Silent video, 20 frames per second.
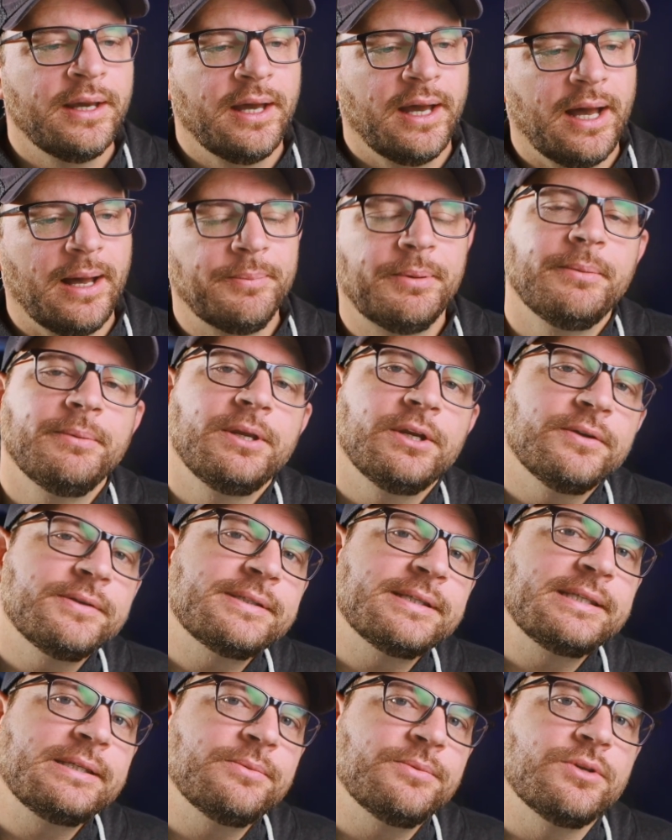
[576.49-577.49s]
But I'm curious
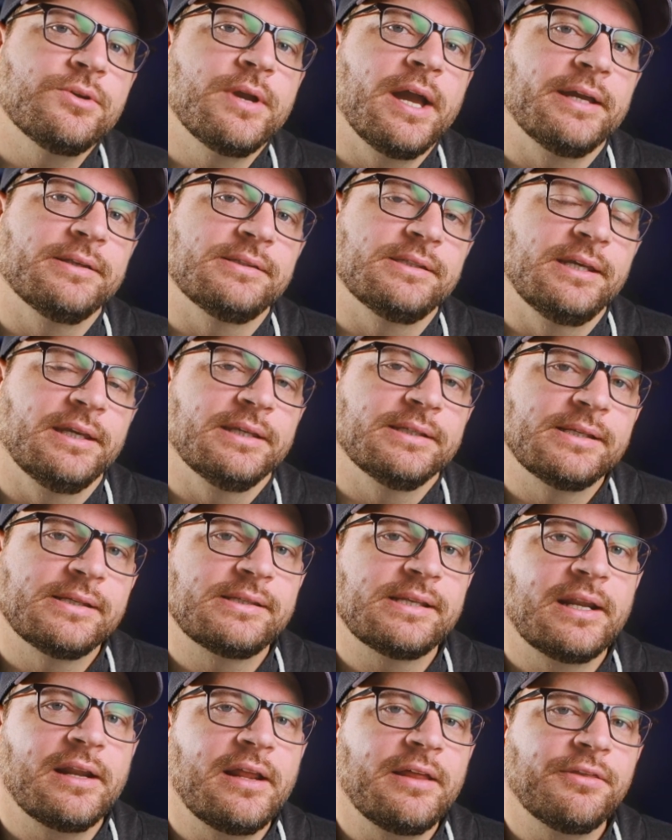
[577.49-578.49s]
to see what you guys think. Is this
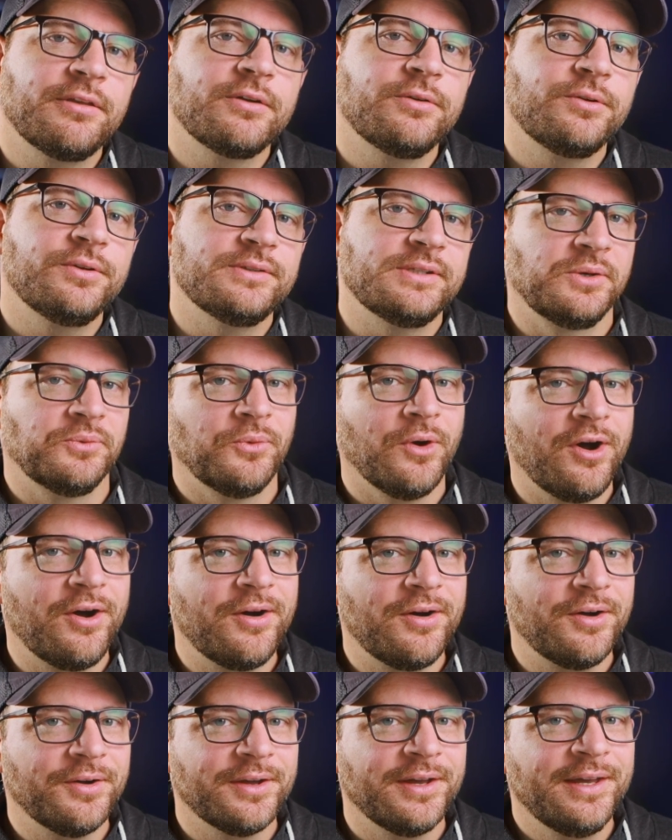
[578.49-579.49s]
unethical? Is it
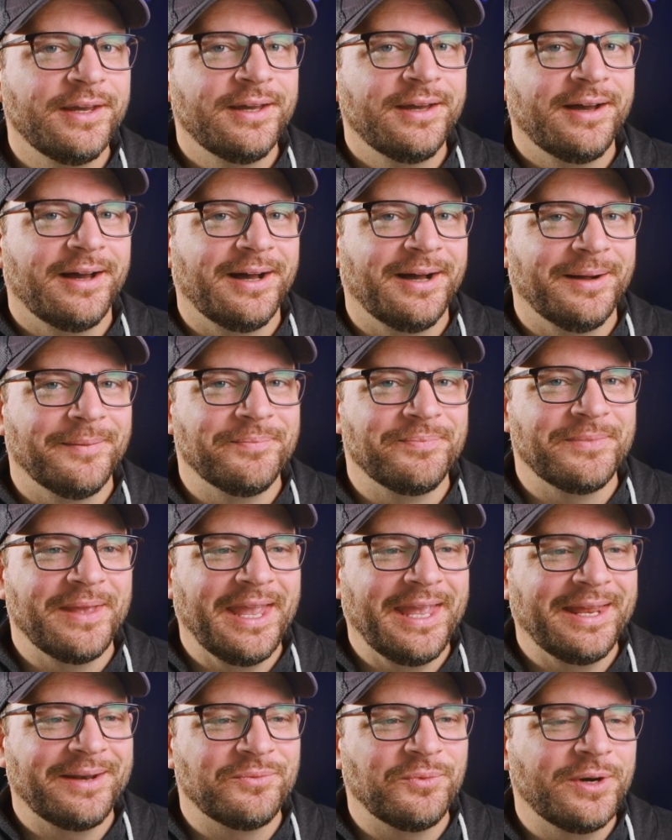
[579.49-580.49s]
wrong?
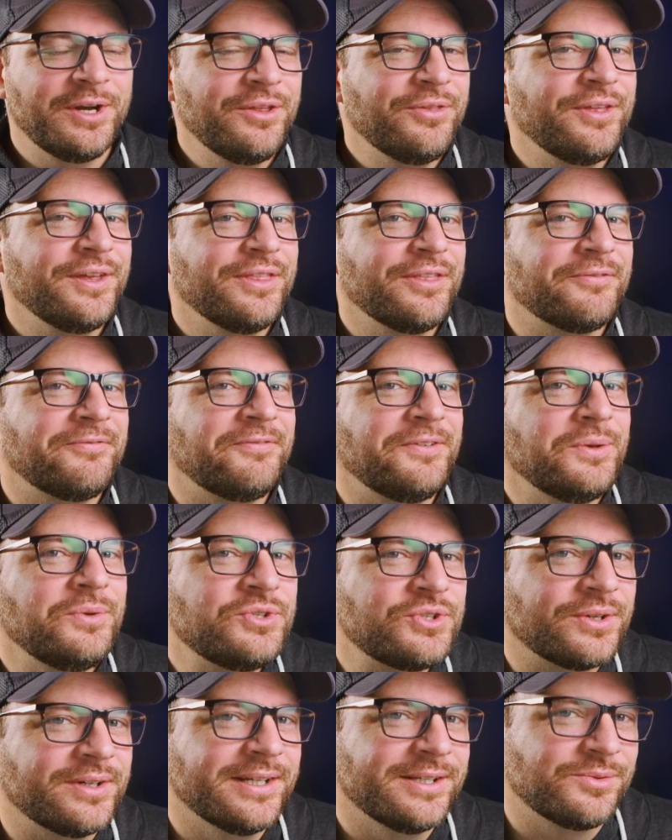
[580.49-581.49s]
And what do you think the
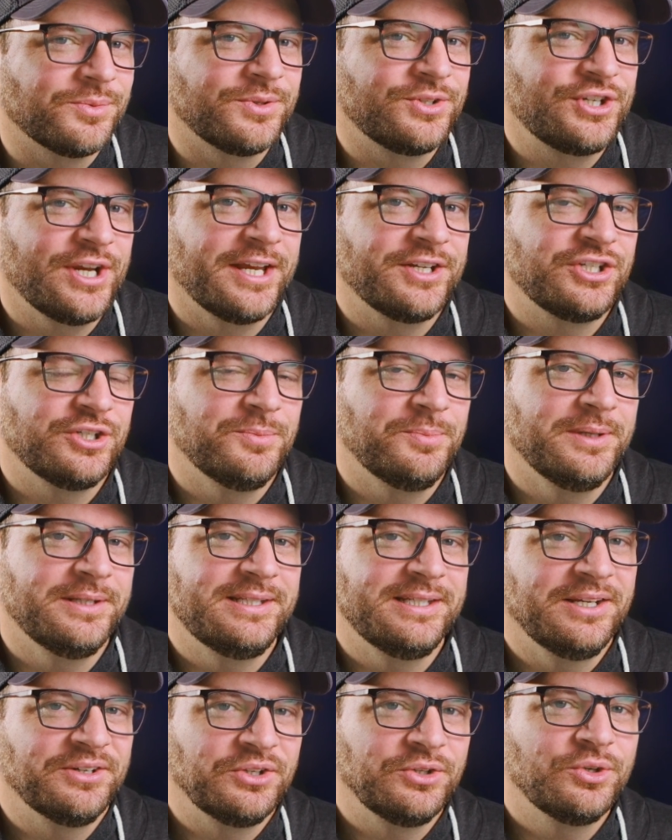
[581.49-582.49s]
future is with
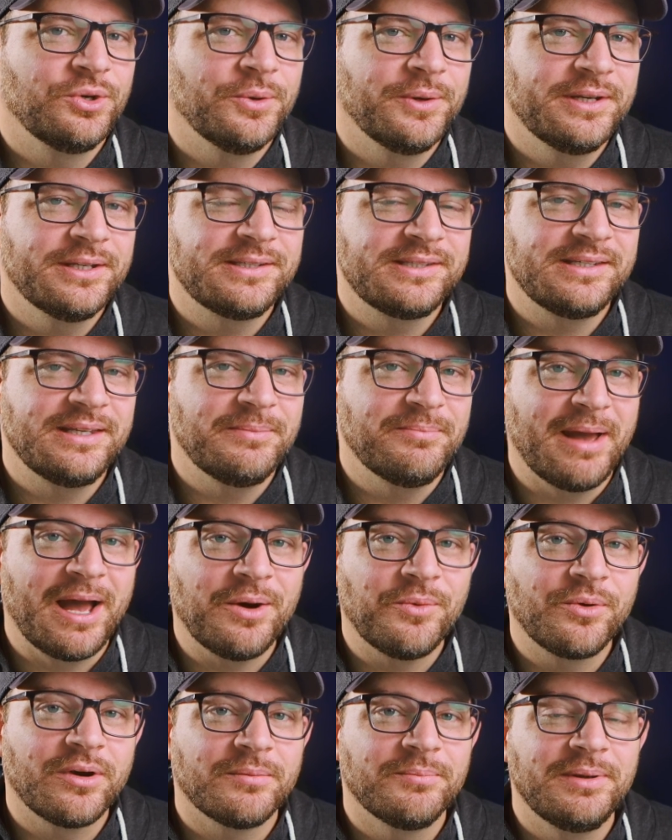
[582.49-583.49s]
ChatGPT? Are you going to see
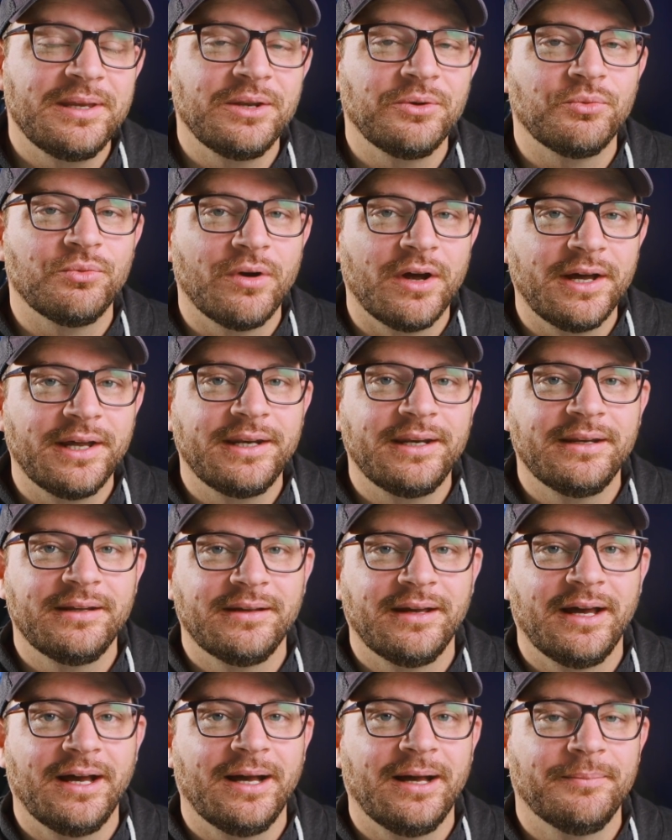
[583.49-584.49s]
malware being run
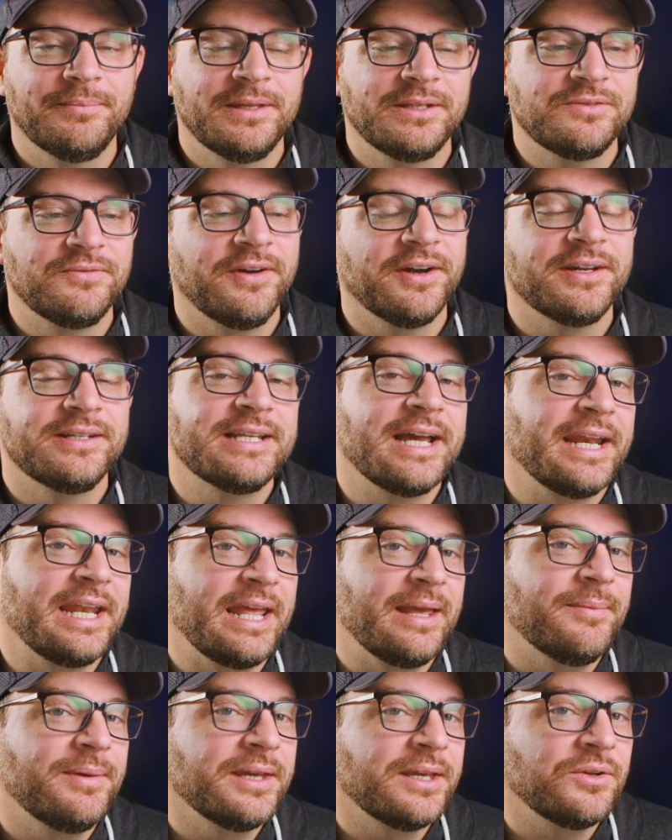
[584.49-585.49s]
that's very
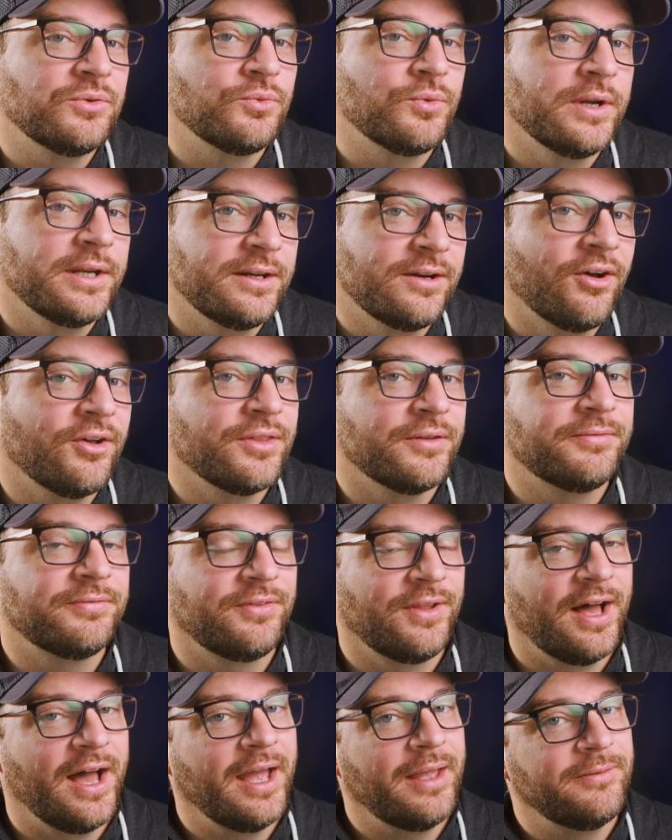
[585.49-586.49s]
dynamic and written on the
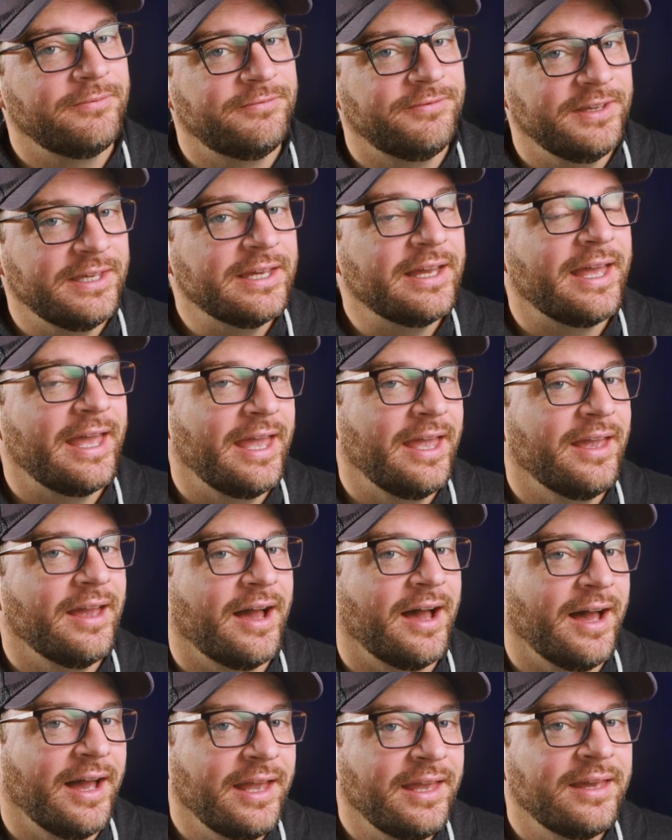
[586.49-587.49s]
fly via
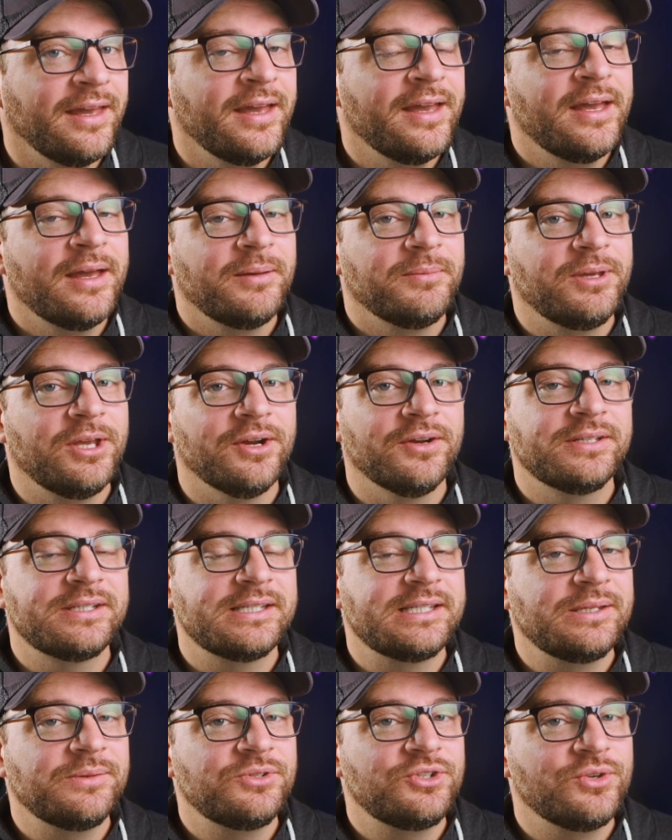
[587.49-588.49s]
AI? I'm curious to
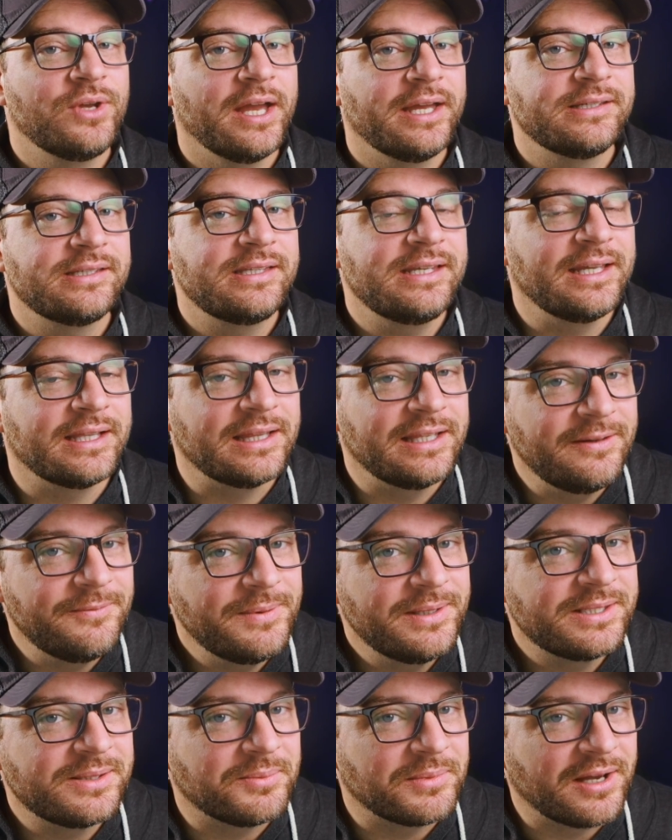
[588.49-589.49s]
see what you guys think. Leave me
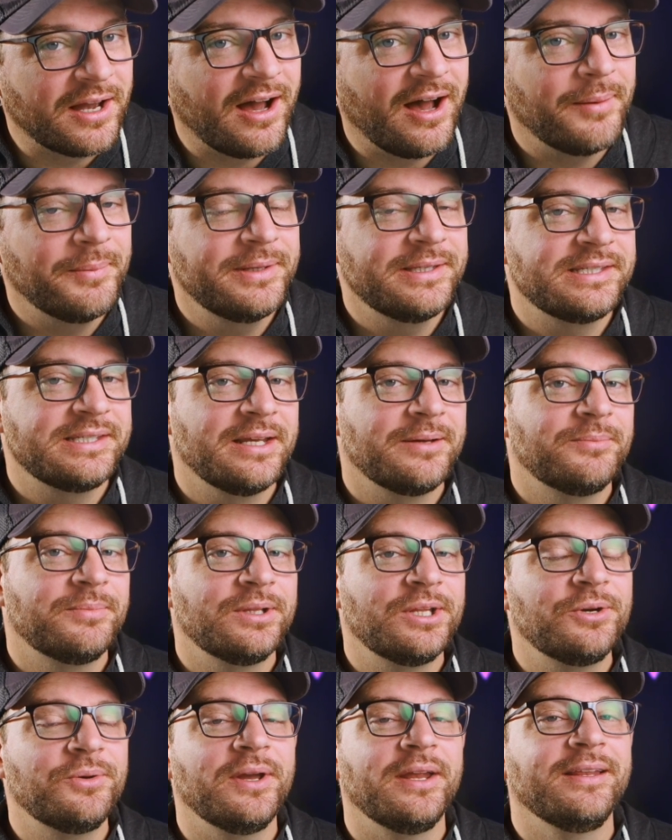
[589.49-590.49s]
some comments down
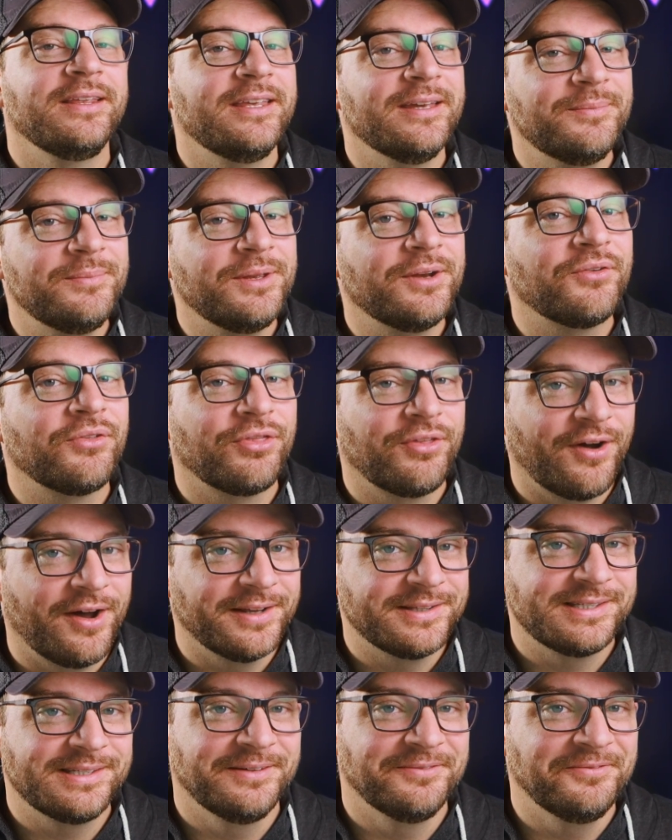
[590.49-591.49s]
below and give me your
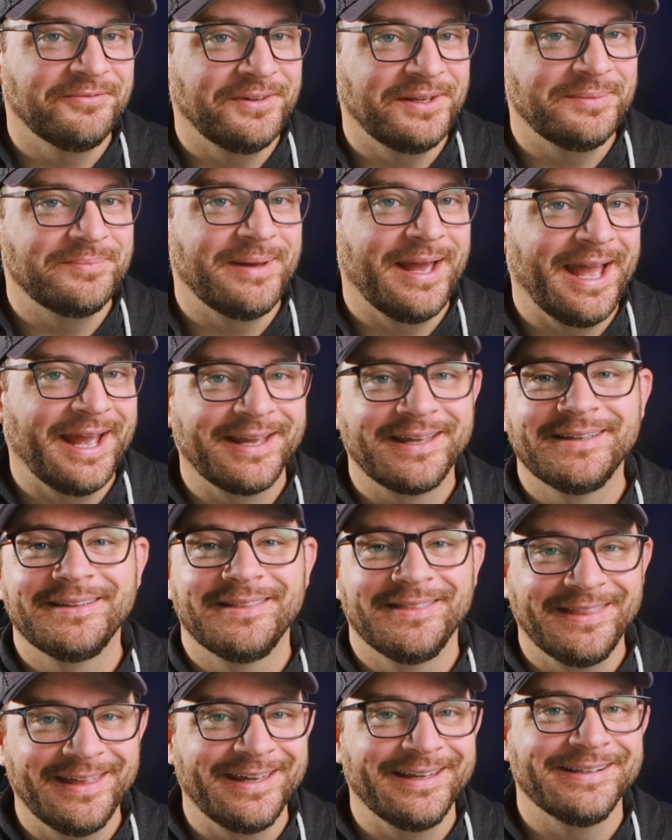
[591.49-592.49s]
thoughts and feedback.
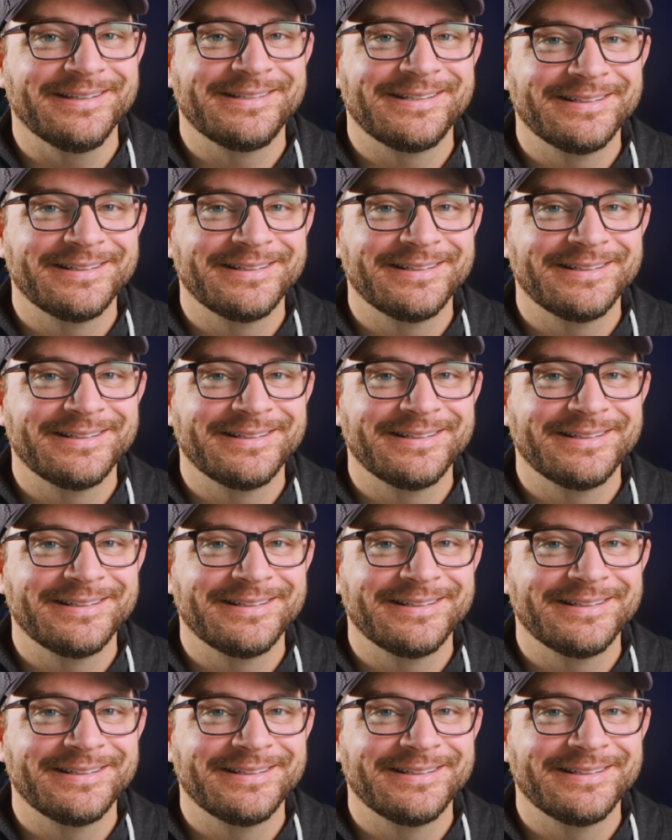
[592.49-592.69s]
Thanks.